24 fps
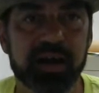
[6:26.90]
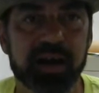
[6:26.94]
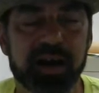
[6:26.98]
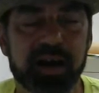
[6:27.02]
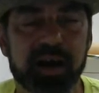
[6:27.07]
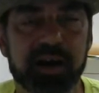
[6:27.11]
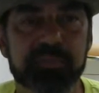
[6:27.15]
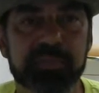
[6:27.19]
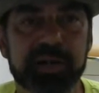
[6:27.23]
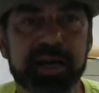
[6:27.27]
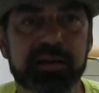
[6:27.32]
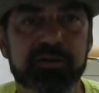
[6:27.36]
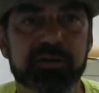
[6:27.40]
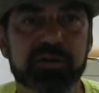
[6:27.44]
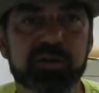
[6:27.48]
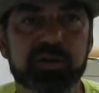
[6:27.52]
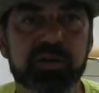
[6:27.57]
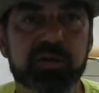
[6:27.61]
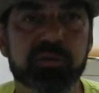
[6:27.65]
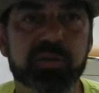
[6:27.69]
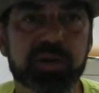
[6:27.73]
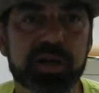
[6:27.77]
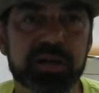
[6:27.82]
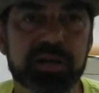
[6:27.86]
I'm now
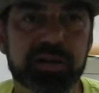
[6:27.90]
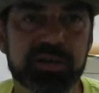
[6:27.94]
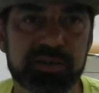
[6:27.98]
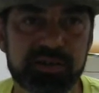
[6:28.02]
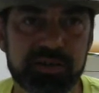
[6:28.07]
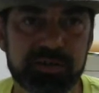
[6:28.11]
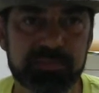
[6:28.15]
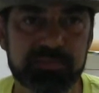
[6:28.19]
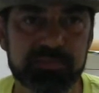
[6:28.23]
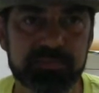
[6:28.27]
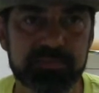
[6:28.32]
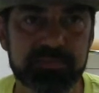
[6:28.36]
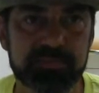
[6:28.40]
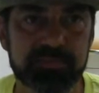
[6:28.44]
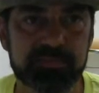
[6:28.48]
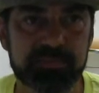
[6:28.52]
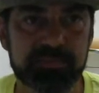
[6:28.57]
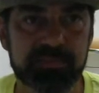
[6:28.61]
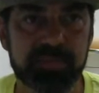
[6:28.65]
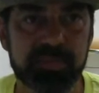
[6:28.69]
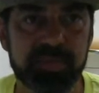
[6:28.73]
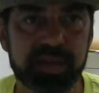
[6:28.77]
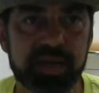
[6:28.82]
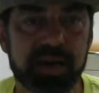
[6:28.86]
doing windows.
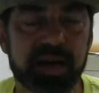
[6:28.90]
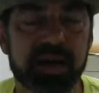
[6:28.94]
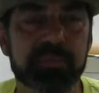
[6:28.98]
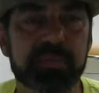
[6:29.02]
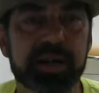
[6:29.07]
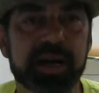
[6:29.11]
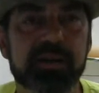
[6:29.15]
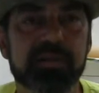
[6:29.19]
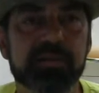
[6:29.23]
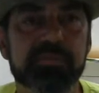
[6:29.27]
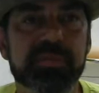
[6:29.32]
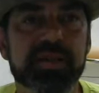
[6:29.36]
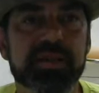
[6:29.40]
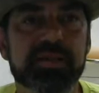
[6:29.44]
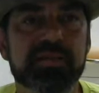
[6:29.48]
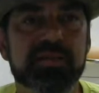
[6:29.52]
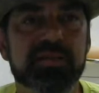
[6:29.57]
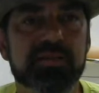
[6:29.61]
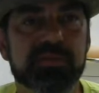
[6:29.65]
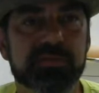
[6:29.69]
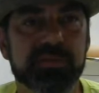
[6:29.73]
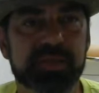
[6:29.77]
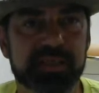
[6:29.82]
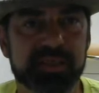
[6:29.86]
I'm now in
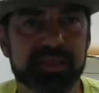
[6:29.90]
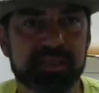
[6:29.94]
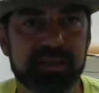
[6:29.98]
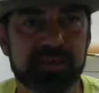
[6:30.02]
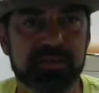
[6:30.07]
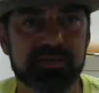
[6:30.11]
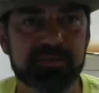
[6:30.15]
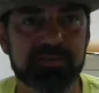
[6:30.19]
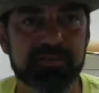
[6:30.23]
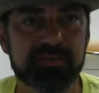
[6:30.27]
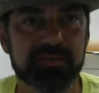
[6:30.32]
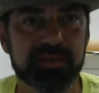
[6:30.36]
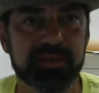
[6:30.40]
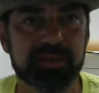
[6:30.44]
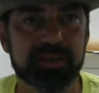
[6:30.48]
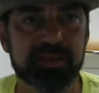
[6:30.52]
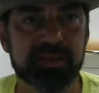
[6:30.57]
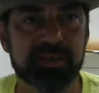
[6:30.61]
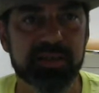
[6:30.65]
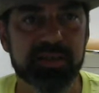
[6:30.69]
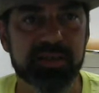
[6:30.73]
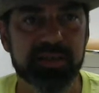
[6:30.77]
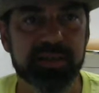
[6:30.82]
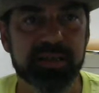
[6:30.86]
business of myself.
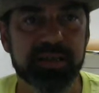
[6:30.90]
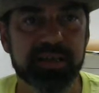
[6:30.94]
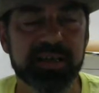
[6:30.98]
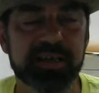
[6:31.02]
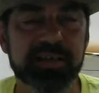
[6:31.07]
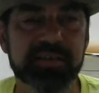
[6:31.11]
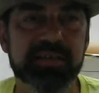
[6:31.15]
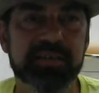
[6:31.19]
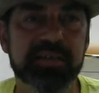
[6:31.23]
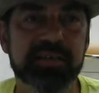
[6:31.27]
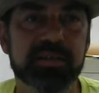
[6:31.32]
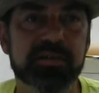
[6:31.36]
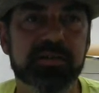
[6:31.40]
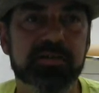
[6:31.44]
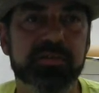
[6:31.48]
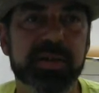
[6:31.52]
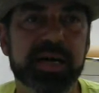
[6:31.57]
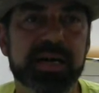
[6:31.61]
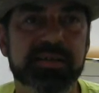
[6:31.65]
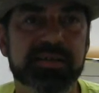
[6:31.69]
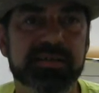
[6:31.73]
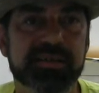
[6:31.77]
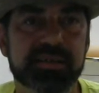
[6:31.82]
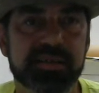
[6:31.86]
He's still
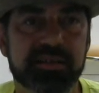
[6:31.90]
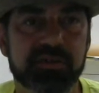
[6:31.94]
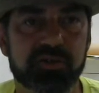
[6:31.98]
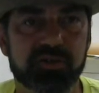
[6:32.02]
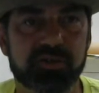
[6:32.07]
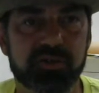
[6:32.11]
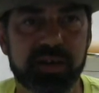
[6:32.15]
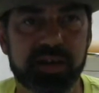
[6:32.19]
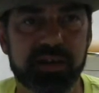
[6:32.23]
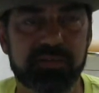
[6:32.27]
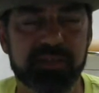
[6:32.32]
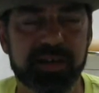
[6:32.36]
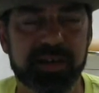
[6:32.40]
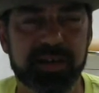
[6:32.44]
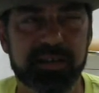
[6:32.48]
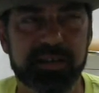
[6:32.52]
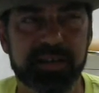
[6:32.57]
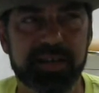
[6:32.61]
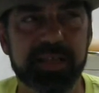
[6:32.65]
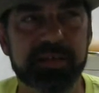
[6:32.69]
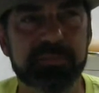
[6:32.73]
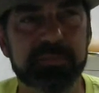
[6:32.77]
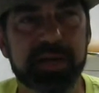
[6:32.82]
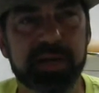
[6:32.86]
about 6 or 7. I
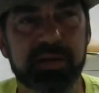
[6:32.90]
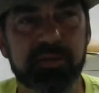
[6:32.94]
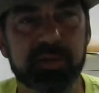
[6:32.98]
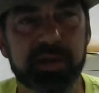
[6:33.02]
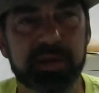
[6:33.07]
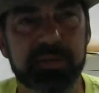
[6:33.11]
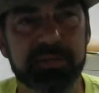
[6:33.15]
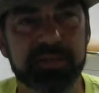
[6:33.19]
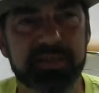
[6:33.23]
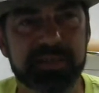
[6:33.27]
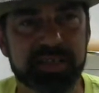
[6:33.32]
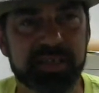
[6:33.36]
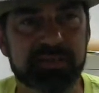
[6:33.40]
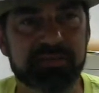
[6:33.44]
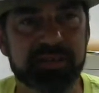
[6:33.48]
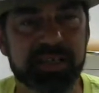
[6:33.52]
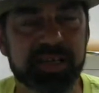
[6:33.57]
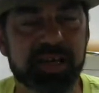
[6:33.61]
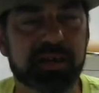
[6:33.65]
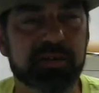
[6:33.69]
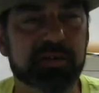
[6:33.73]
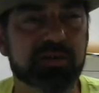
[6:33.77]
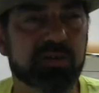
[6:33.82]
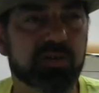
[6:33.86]
think he might have went up to $7
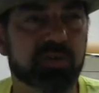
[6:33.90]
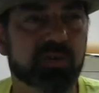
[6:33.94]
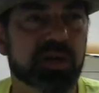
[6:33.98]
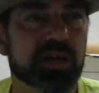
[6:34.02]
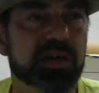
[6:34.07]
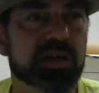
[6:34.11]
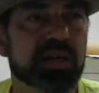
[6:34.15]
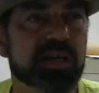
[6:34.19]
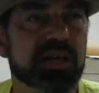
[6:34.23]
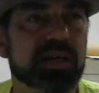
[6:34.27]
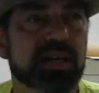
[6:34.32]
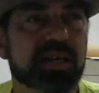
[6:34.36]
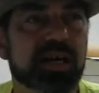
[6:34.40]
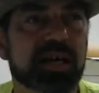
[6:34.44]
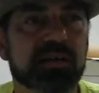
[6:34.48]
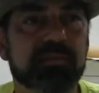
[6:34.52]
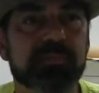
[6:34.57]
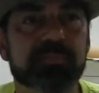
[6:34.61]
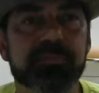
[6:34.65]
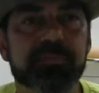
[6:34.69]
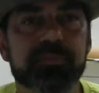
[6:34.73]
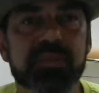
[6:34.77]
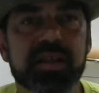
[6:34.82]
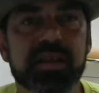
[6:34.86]
a window in and
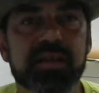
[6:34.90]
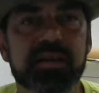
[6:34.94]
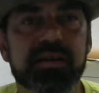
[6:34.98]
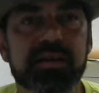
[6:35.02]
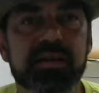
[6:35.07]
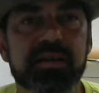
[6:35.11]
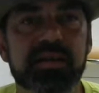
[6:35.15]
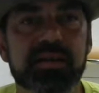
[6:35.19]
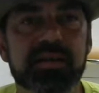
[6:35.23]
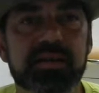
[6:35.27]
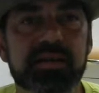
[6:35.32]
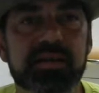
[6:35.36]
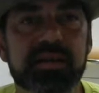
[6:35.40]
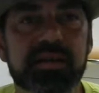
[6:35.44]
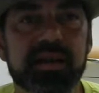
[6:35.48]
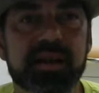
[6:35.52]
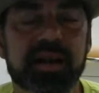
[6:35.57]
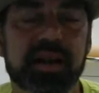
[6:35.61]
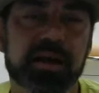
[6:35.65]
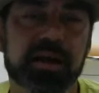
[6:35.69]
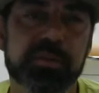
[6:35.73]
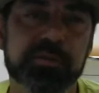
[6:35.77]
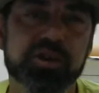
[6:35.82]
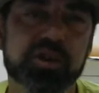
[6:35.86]
out.
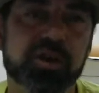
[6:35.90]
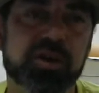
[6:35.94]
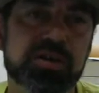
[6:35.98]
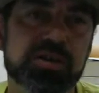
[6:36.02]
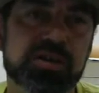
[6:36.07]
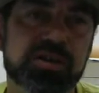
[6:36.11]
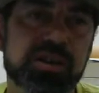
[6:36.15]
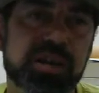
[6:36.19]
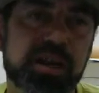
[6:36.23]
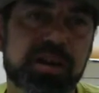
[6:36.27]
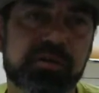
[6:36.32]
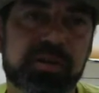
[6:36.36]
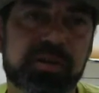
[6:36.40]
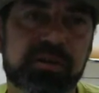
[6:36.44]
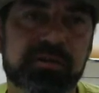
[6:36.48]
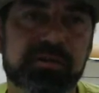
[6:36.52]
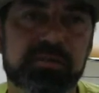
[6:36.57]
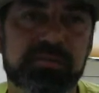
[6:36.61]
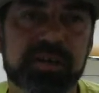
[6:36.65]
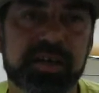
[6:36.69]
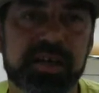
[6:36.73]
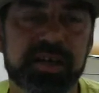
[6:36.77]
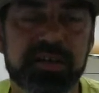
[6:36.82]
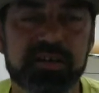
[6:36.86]
And I'm charging anywhere
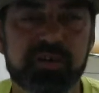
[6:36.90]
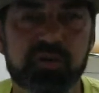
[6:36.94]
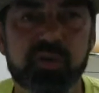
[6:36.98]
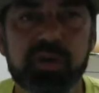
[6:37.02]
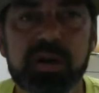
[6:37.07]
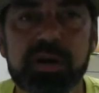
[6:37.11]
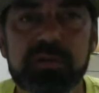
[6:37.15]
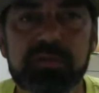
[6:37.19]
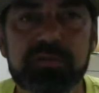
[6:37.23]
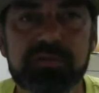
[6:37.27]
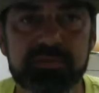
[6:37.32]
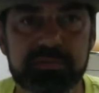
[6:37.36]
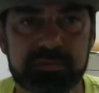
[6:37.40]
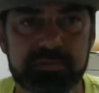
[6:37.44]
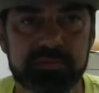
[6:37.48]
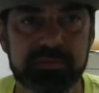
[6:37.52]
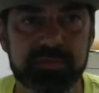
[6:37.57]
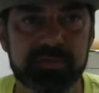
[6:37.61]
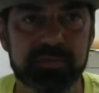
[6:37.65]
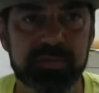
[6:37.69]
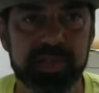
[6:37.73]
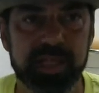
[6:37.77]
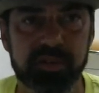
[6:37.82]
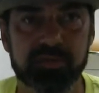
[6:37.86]
from 10 to 12.
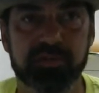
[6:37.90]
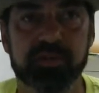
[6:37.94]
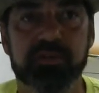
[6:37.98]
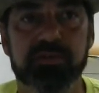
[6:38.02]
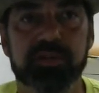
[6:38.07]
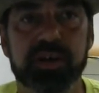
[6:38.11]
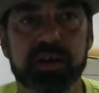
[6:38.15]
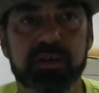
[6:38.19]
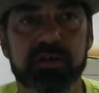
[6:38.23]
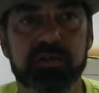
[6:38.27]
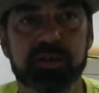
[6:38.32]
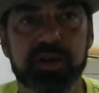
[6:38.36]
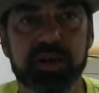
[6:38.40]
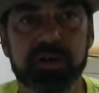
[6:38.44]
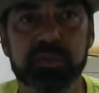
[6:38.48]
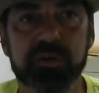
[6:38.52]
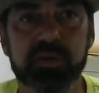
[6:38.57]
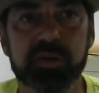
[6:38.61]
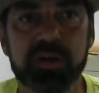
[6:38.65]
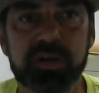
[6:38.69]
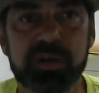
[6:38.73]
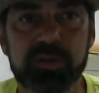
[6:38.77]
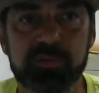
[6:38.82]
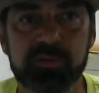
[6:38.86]
That's for a regular
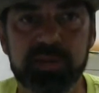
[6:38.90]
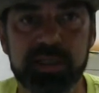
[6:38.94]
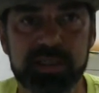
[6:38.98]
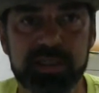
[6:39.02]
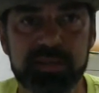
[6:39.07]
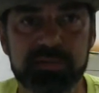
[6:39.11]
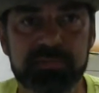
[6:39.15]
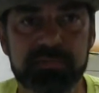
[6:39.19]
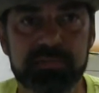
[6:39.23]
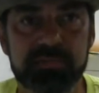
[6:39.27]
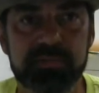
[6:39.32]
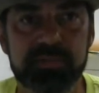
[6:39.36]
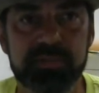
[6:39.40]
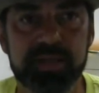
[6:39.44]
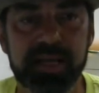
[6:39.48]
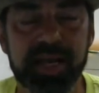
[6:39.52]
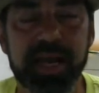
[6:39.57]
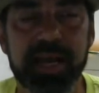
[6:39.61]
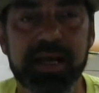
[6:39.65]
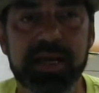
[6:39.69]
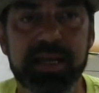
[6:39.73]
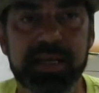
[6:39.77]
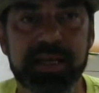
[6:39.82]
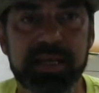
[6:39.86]
double hung window.
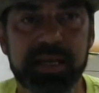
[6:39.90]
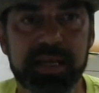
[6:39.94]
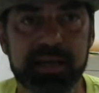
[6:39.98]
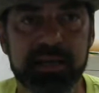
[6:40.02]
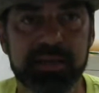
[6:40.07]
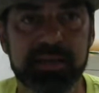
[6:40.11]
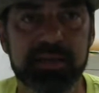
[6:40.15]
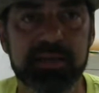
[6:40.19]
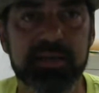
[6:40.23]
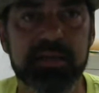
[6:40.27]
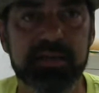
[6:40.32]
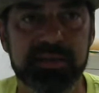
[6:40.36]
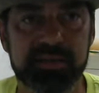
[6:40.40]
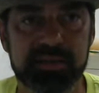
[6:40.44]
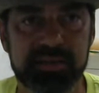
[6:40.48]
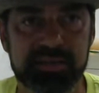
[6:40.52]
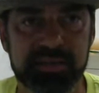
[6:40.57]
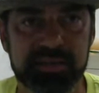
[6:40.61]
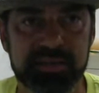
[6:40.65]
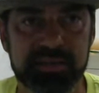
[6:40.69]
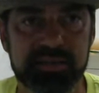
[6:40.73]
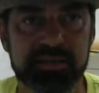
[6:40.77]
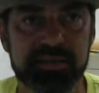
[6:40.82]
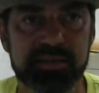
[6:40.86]
And I get it
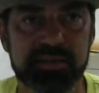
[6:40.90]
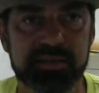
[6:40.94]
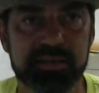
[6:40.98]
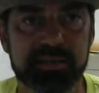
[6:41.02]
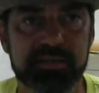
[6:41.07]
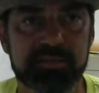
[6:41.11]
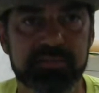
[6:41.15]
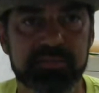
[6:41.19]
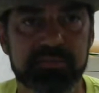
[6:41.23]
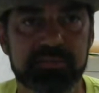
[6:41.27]
consistently.